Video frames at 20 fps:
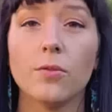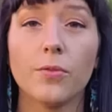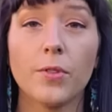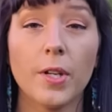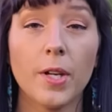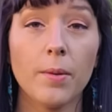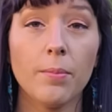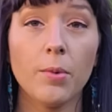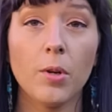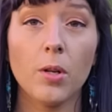And don't
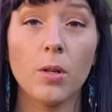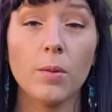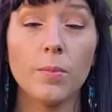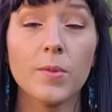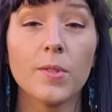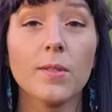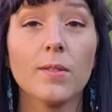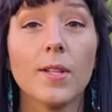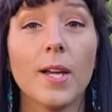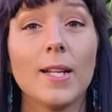forget
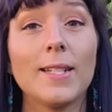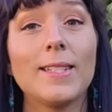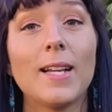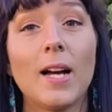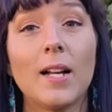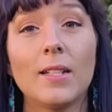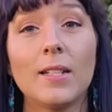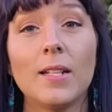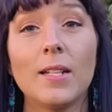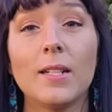bulbs like
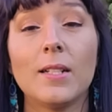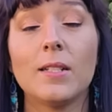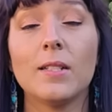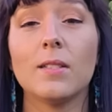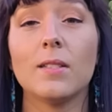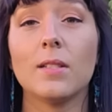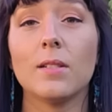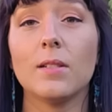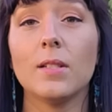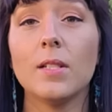
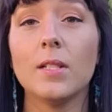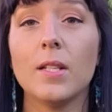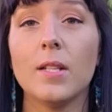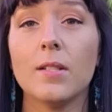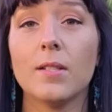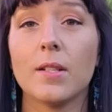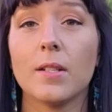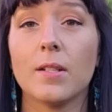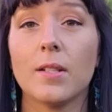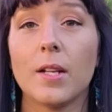dahlias,
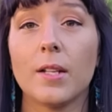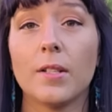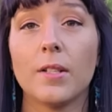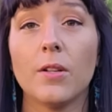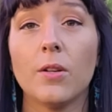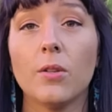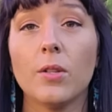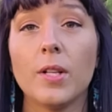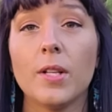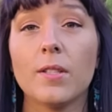lilies, and
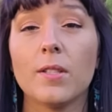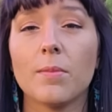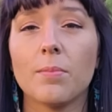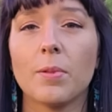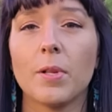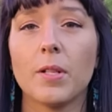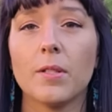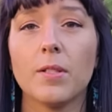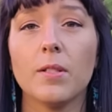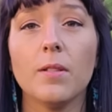gladiolus.
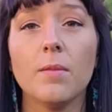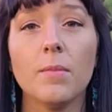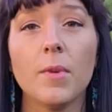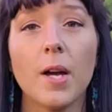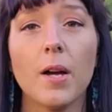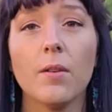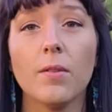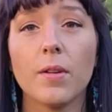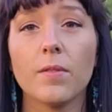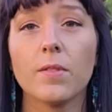Planting them
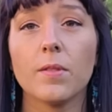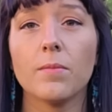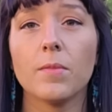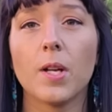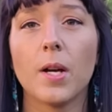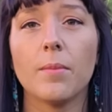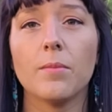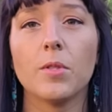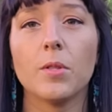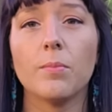now gives them
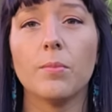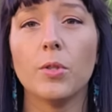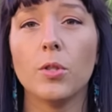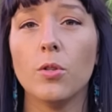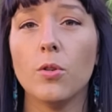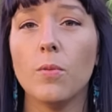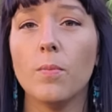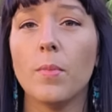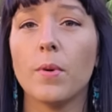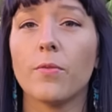time to
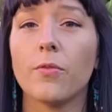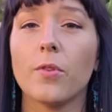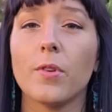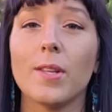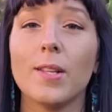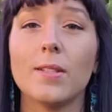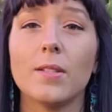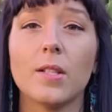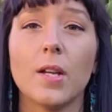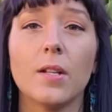bloom before
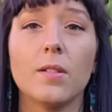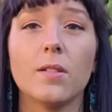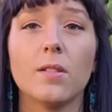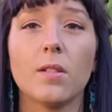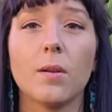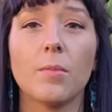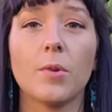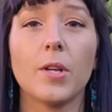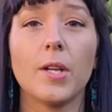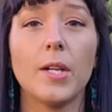the intense
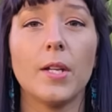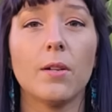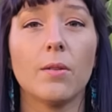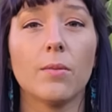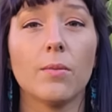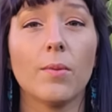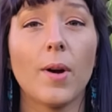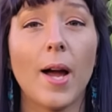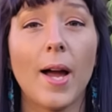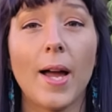summer heat
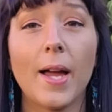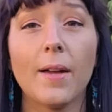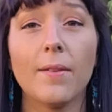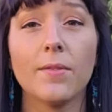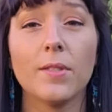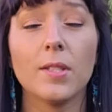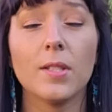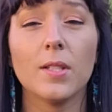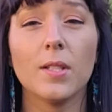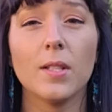
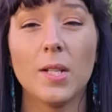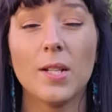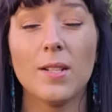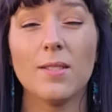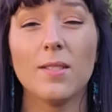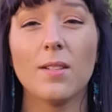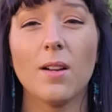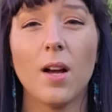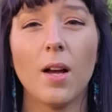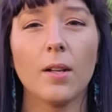arrives,
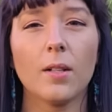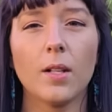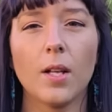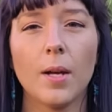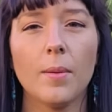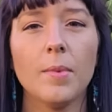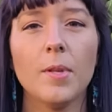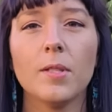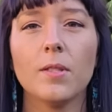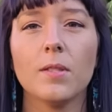because in hot
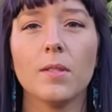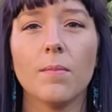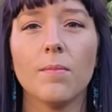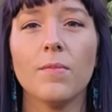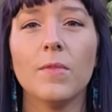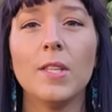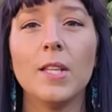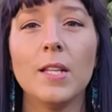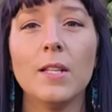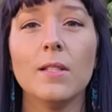climates,
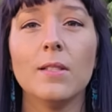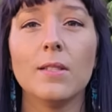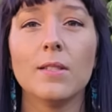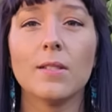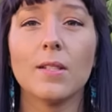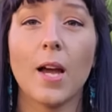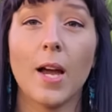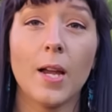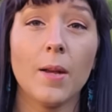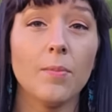these
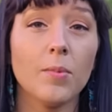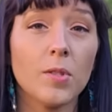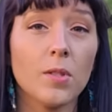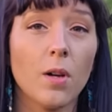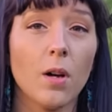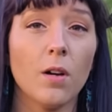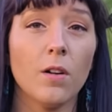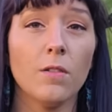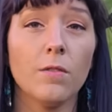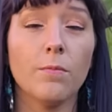types
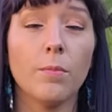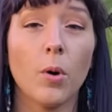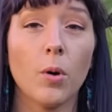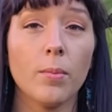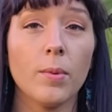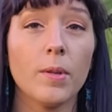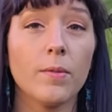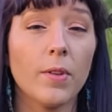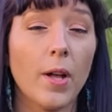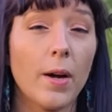of
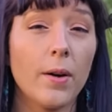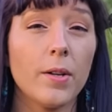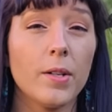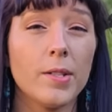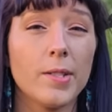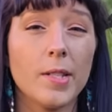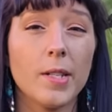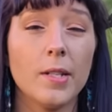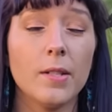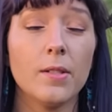bulbing
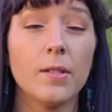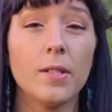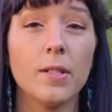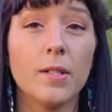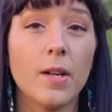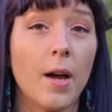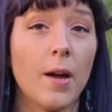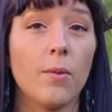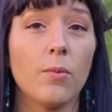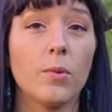flowers easily
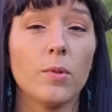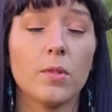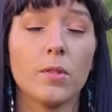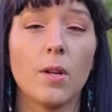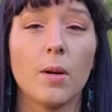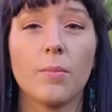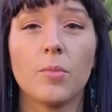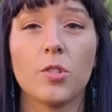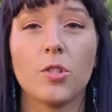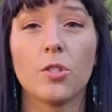die once
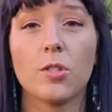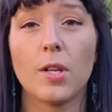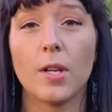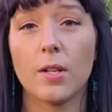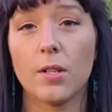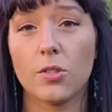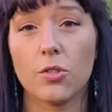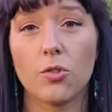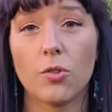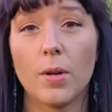temperatures get
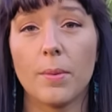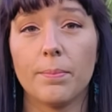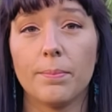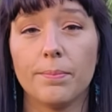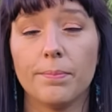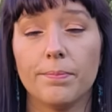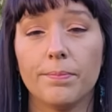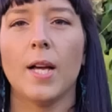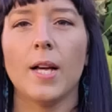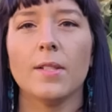extreme.
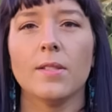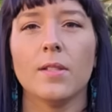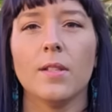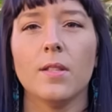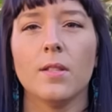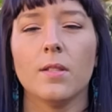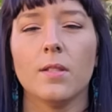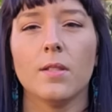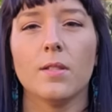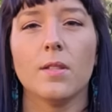Lastly,
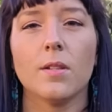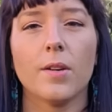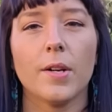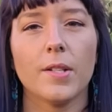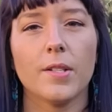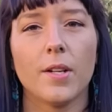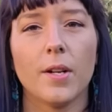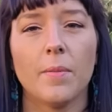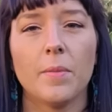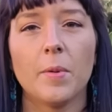this is a
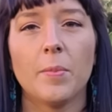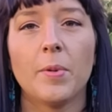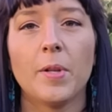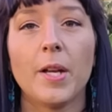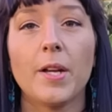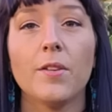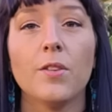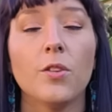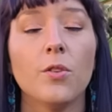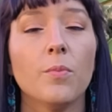great time to
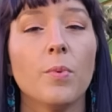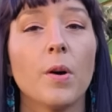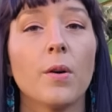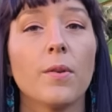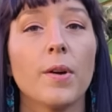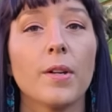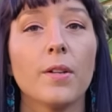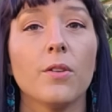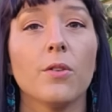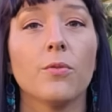plant new
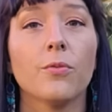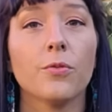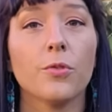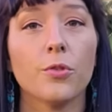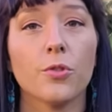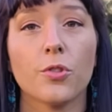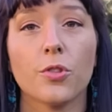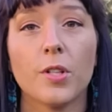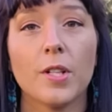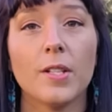perennial
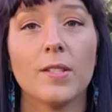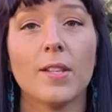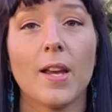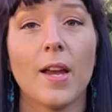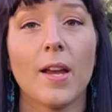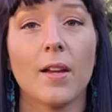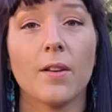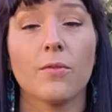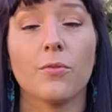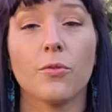fruit trees
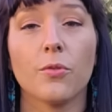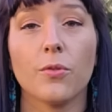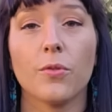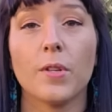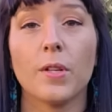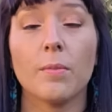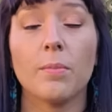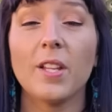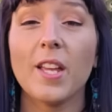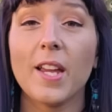and
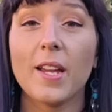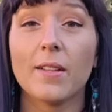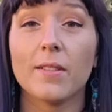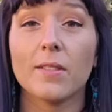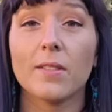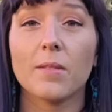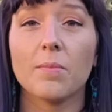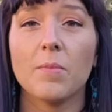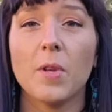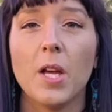fruiting
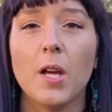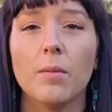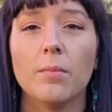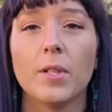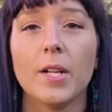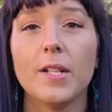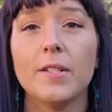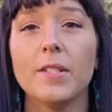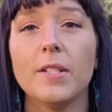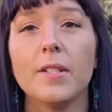plants.
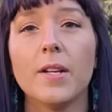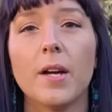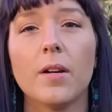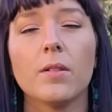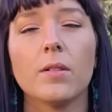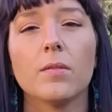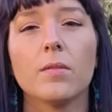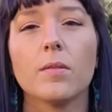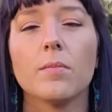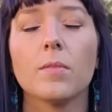Planting now
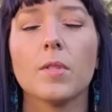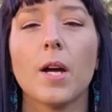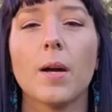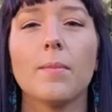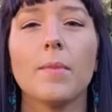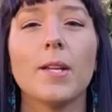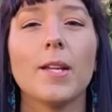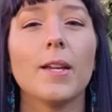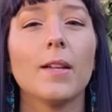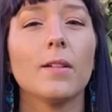gives them
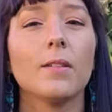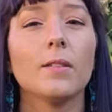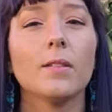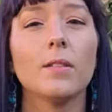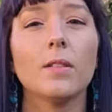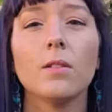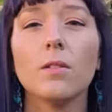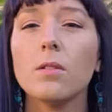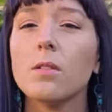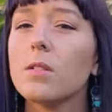time to get a
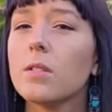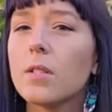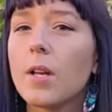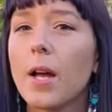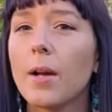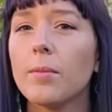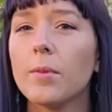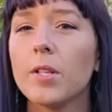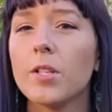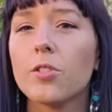little
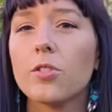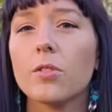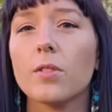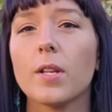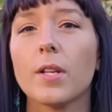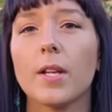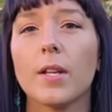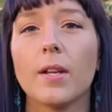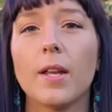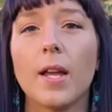established so
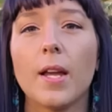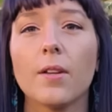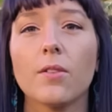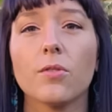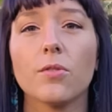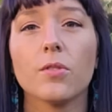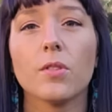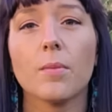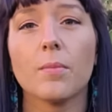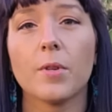they can
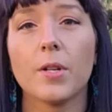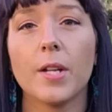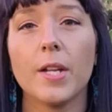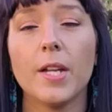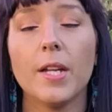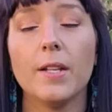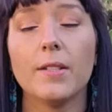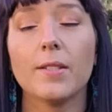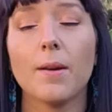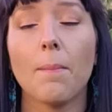handle summer
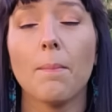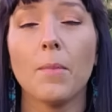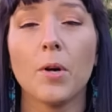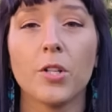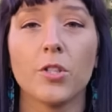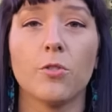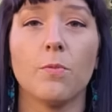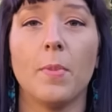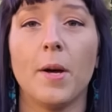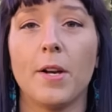heat
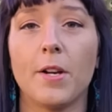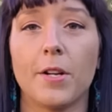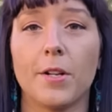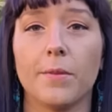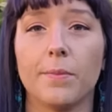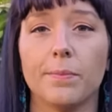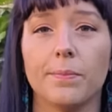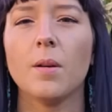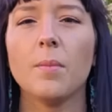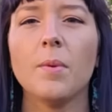much better.
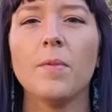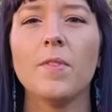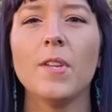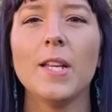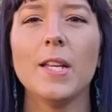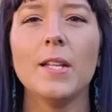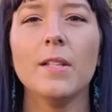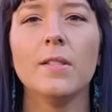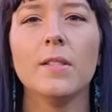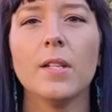Some of the
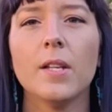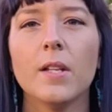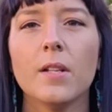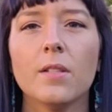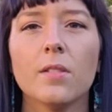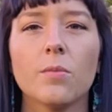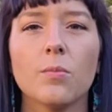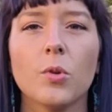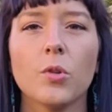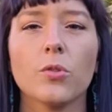
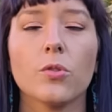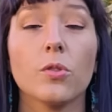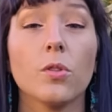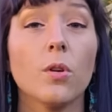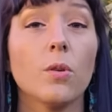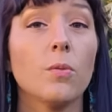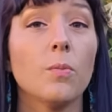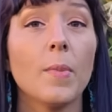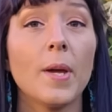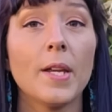easiest, most
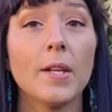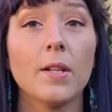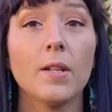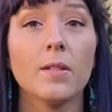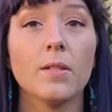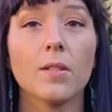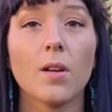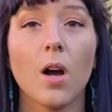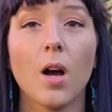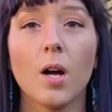low
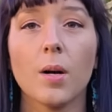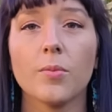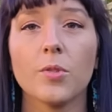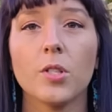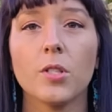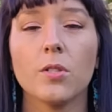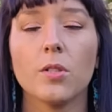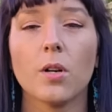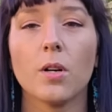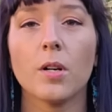maintenance
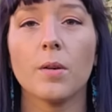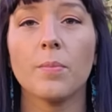options